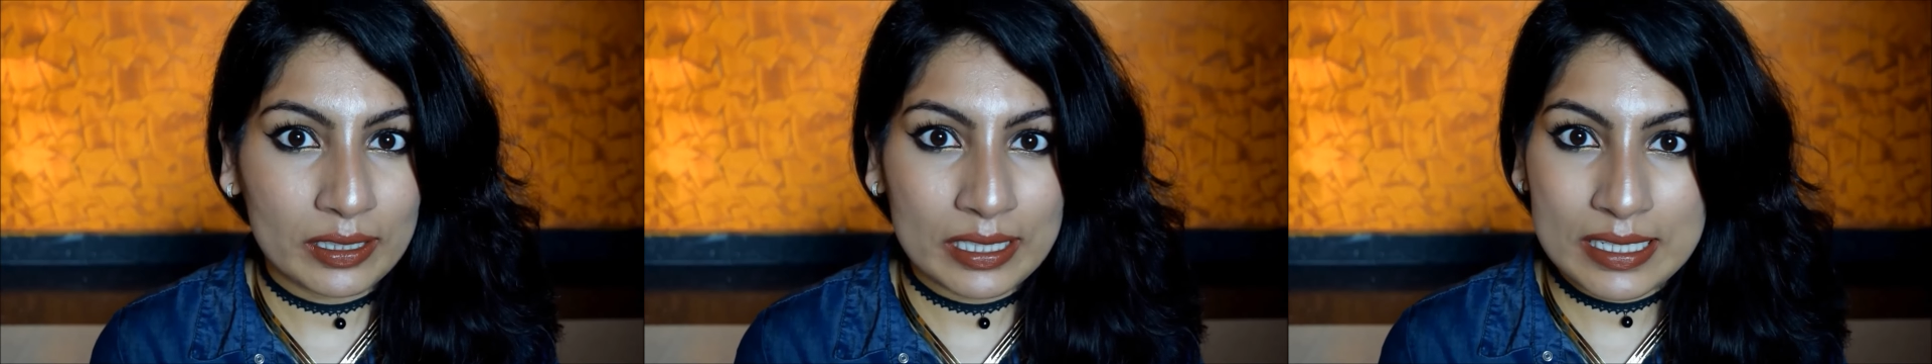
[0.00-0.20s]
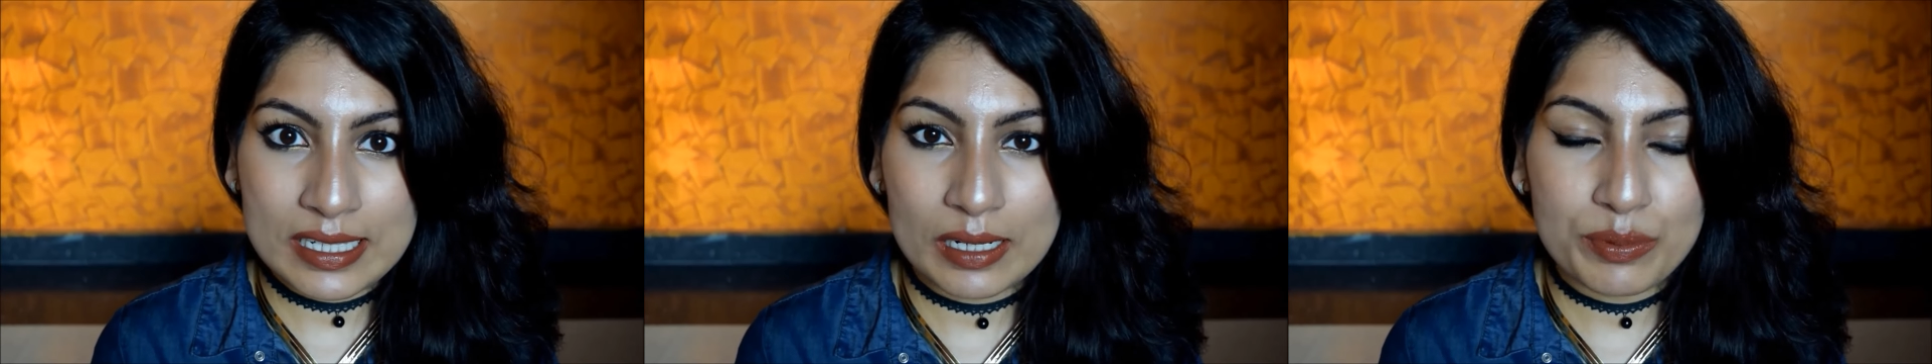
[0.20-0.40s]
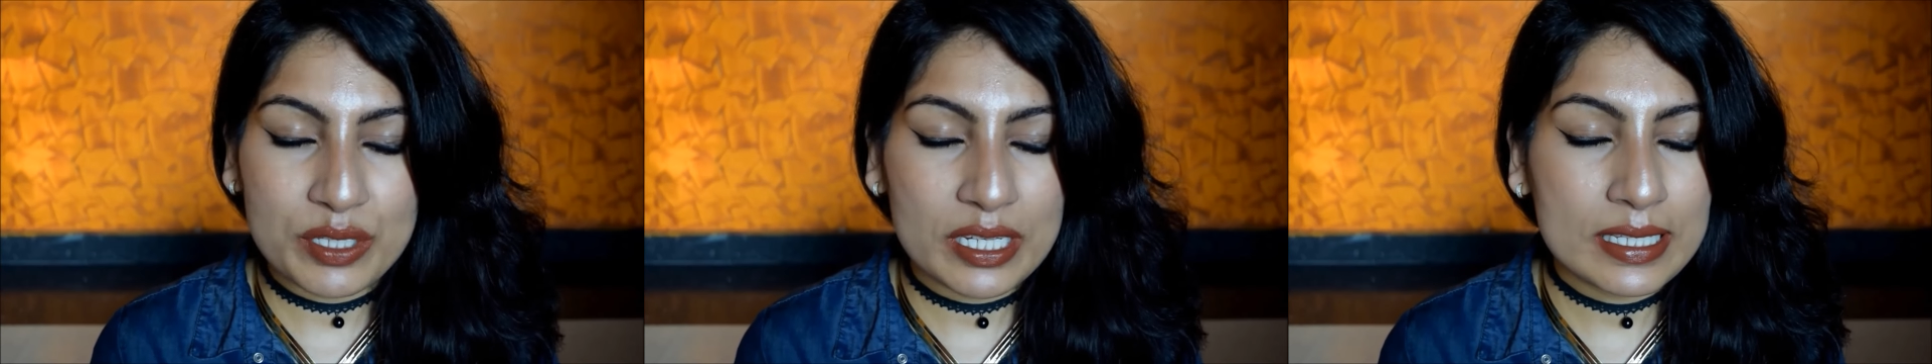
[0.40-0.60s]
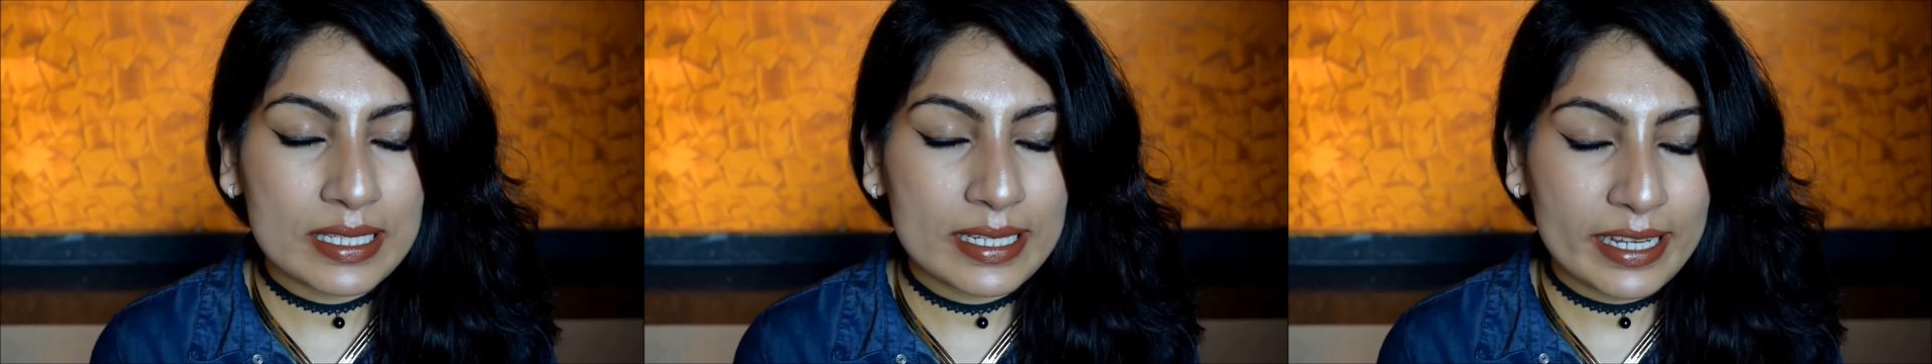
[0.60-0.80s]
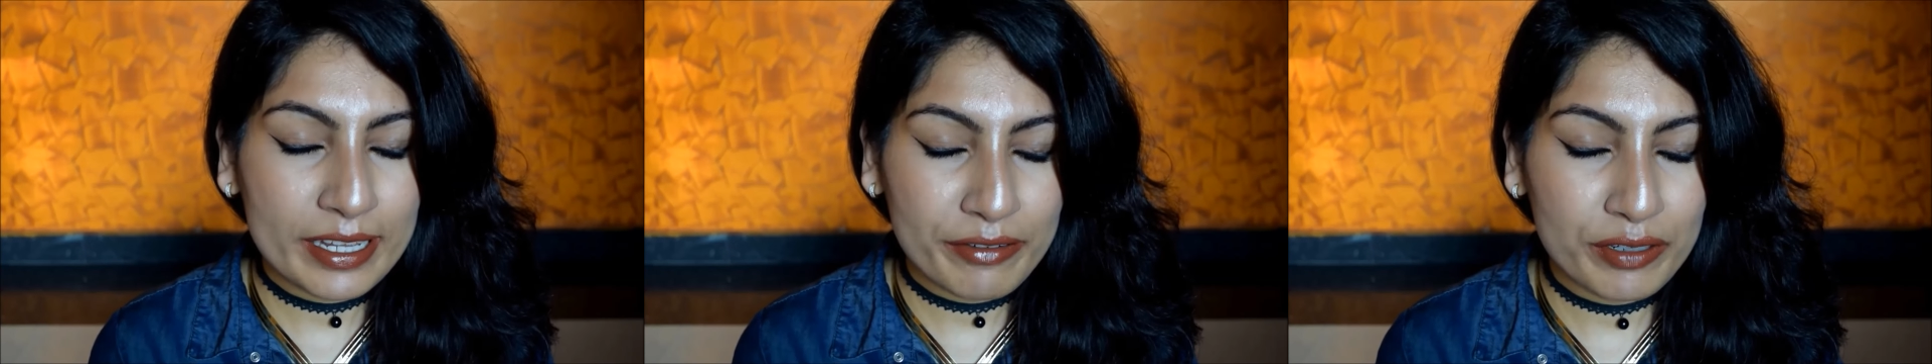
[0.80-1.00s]
these lipsticks
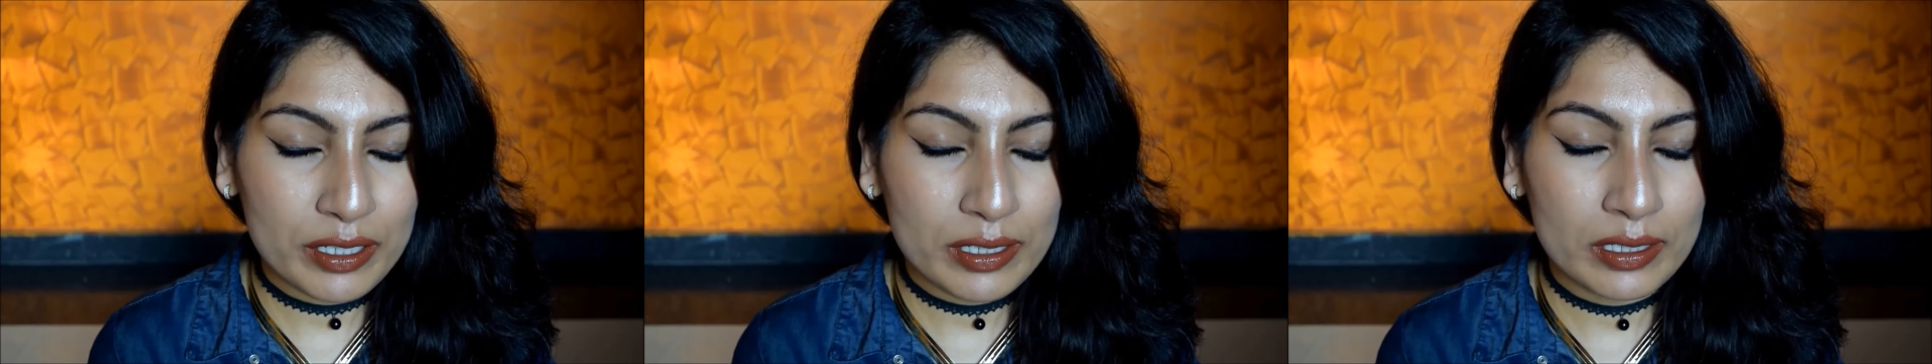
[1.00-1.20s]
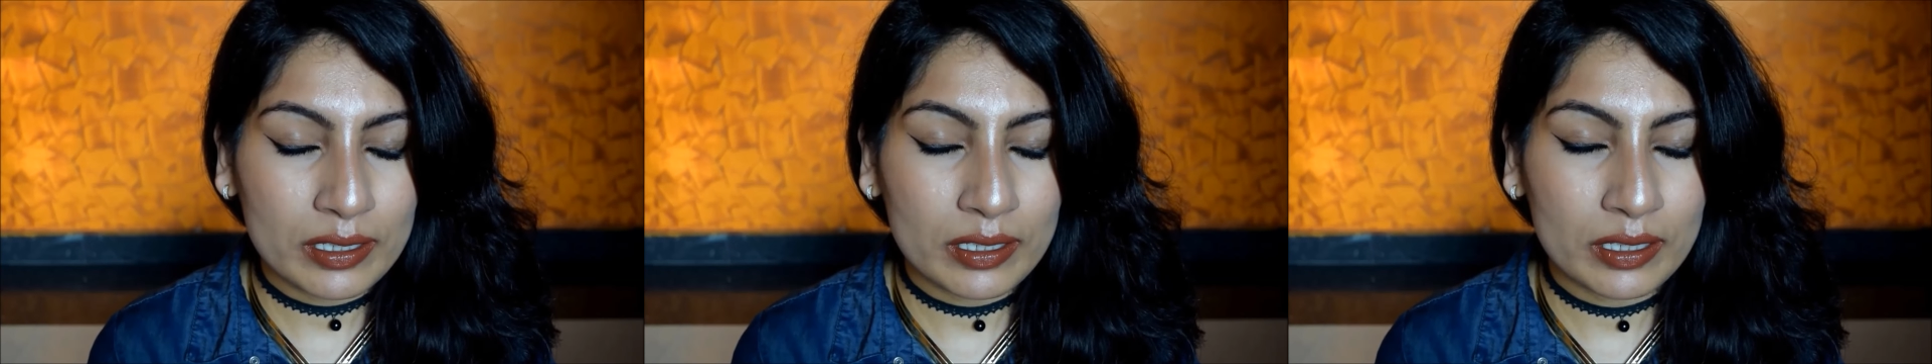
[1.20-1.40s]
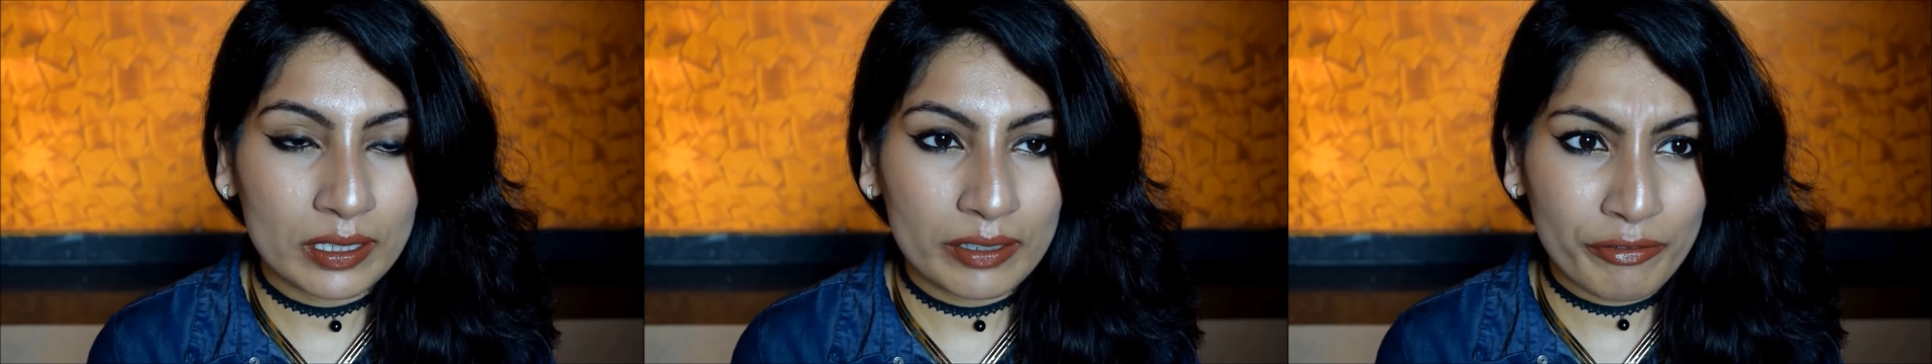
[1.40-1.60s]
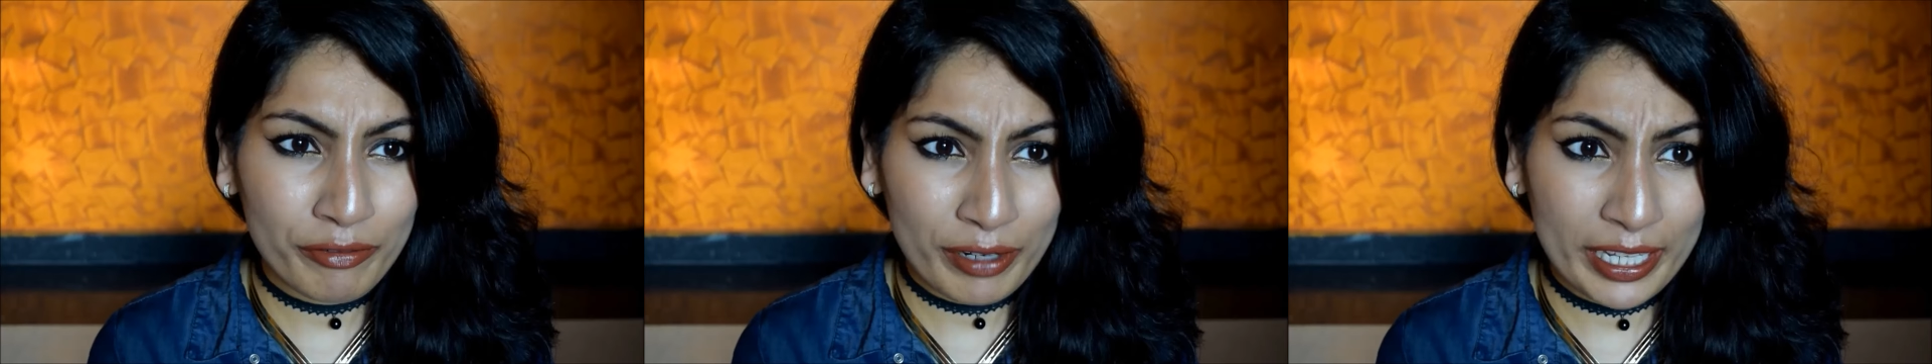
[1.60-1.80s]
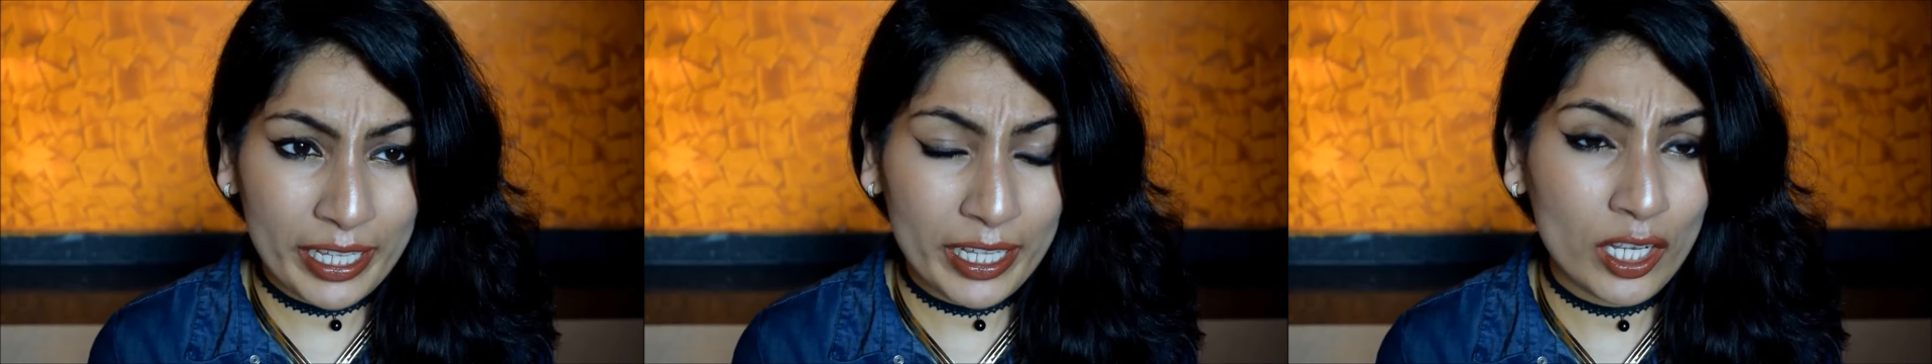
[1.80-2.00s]
never
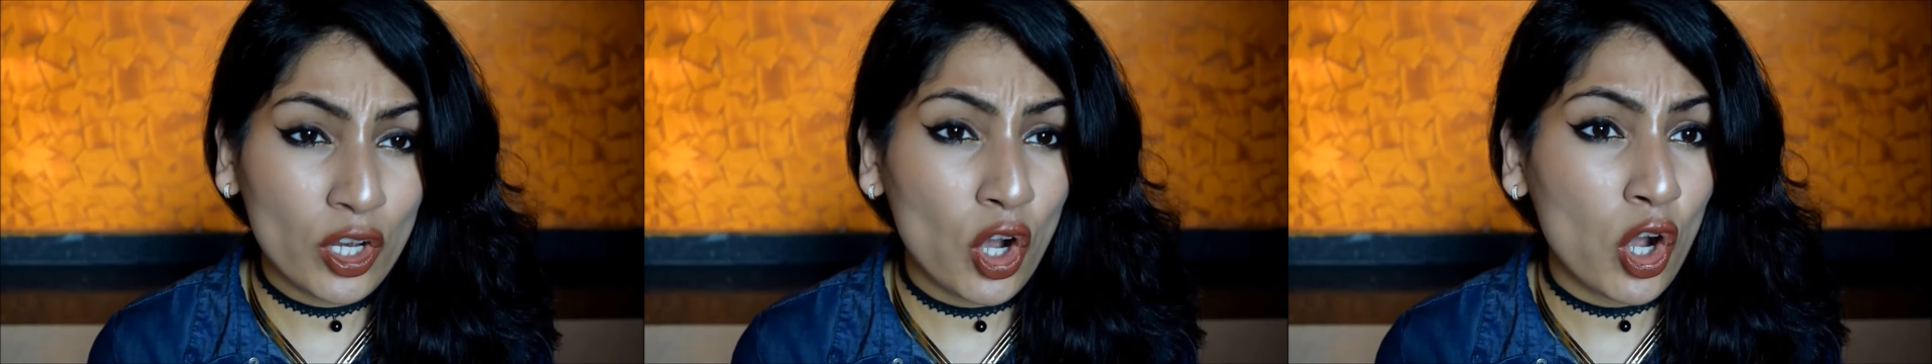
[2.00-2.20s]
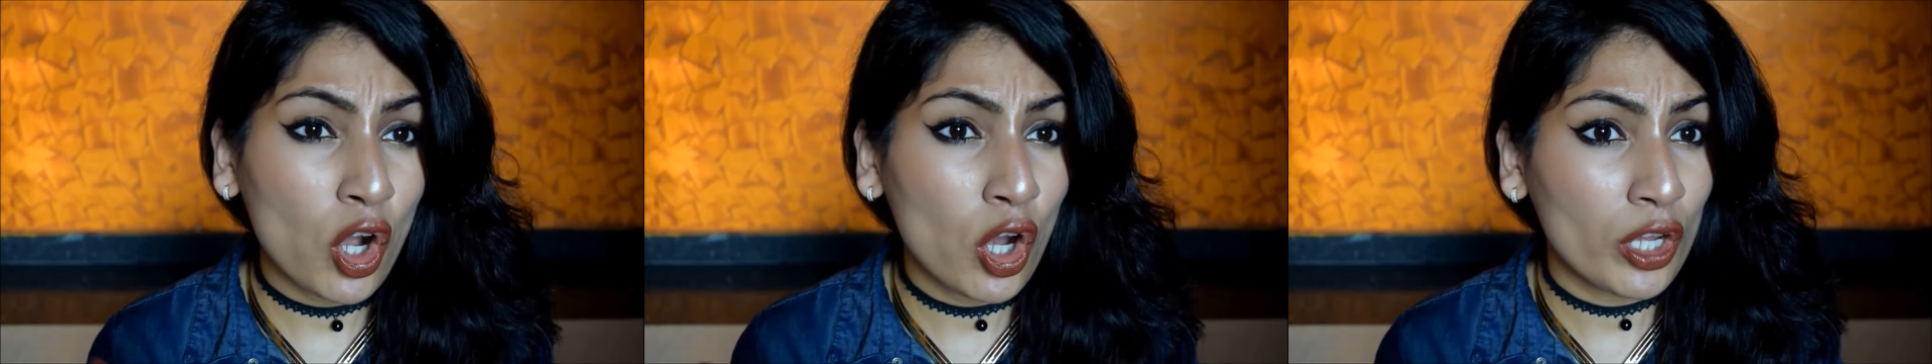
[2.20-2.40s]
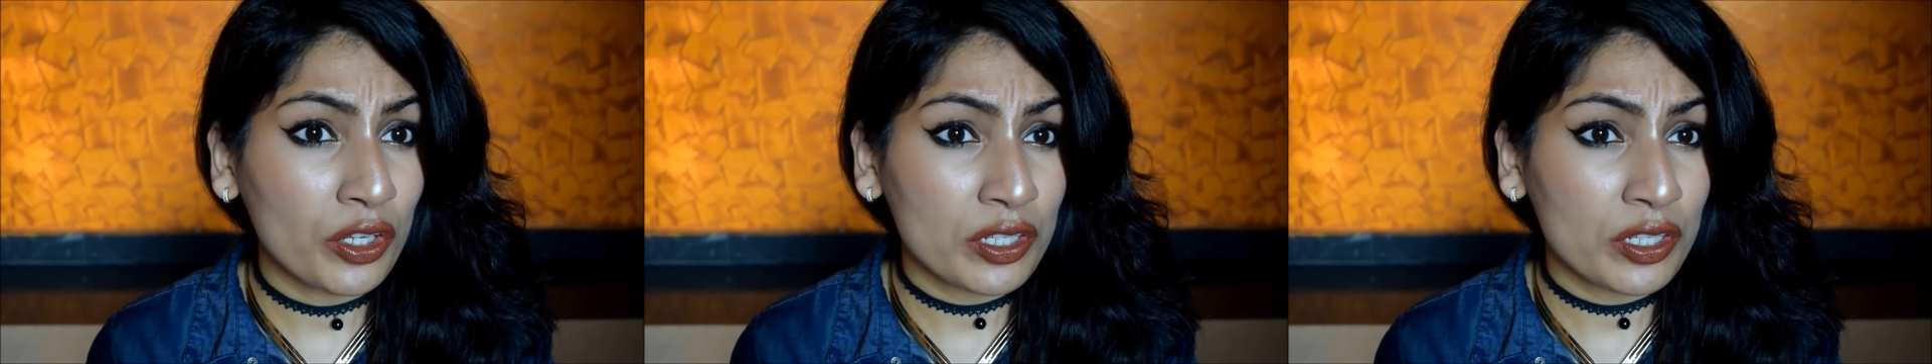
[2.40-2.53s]
flake or